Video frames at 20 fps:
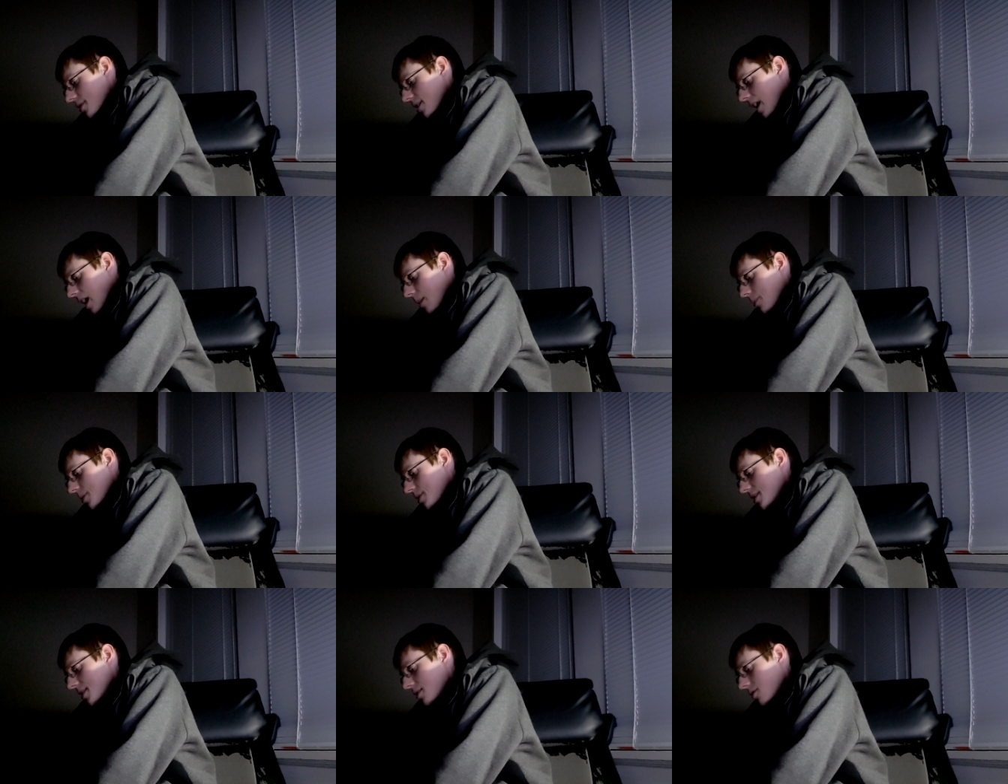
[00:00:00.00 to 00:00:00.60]

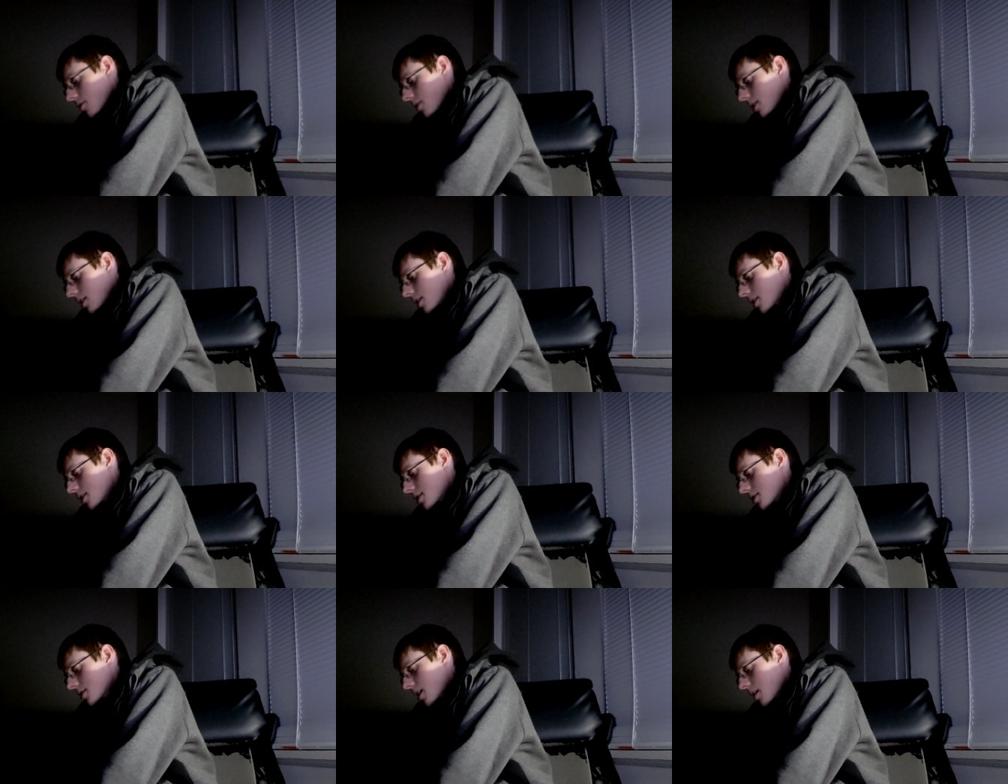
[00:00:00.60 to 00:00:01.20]
games so
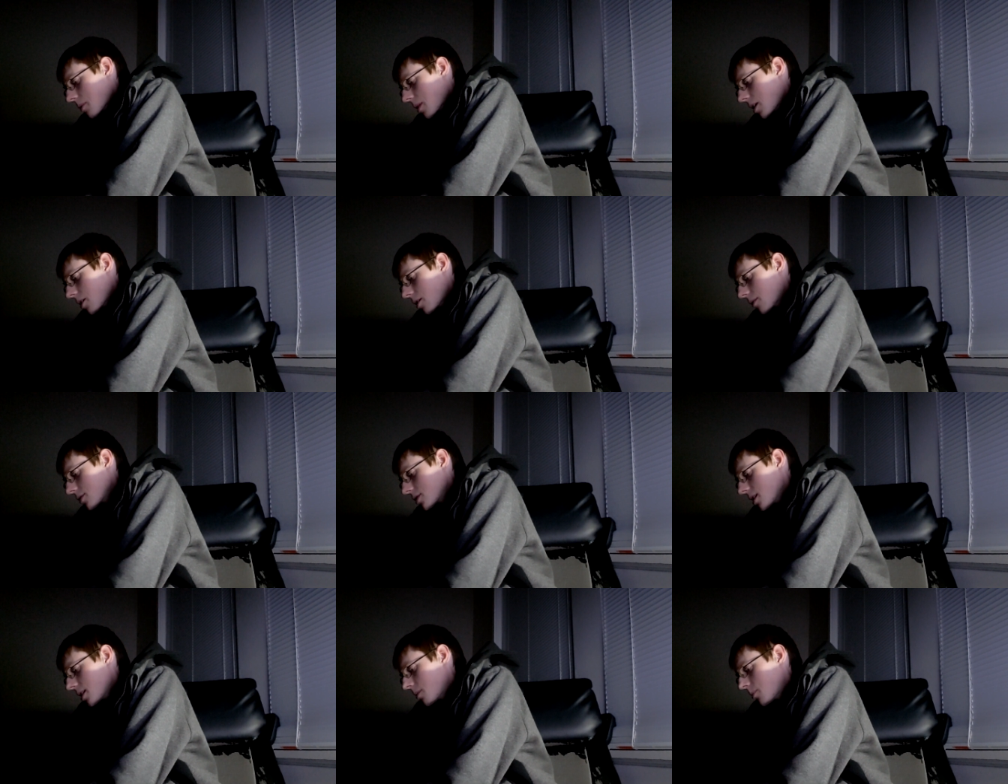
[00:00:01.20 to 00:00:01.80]
that, so that way I don't
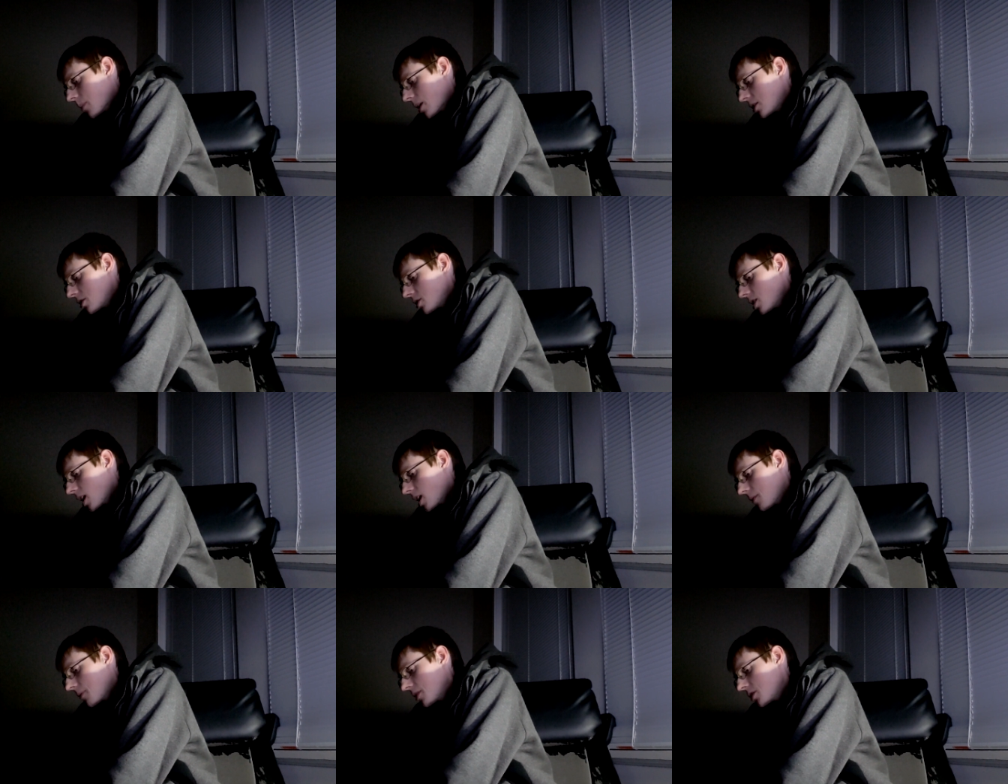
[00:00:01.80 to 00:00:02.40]
have to mention
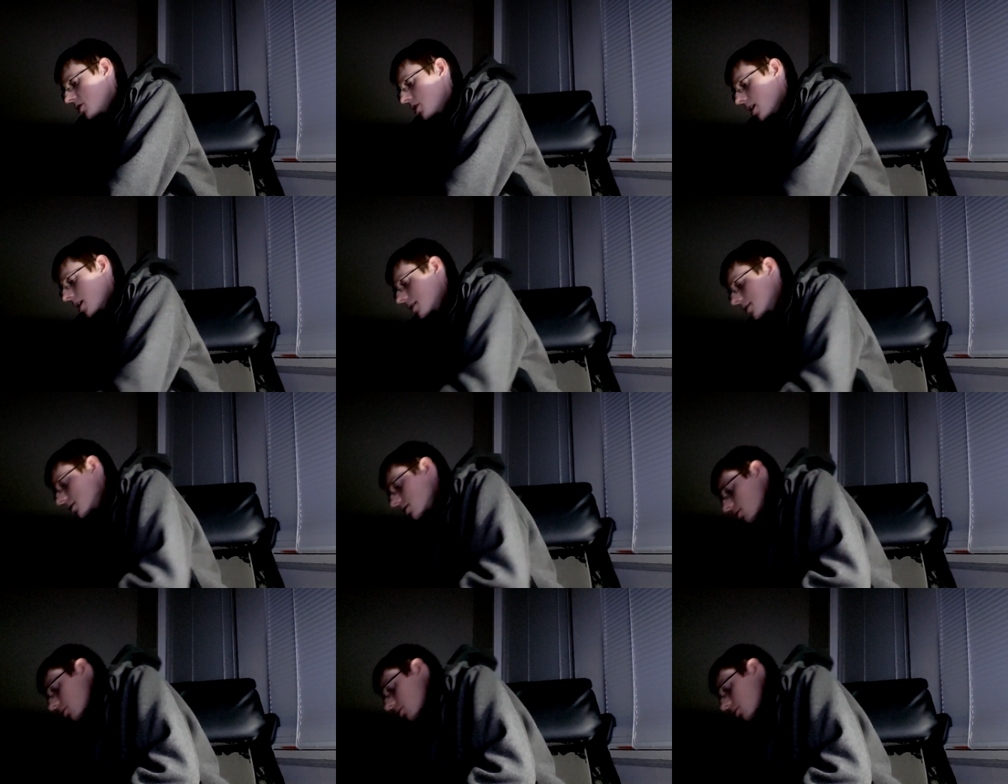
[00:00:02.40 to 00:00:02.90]
AVGN so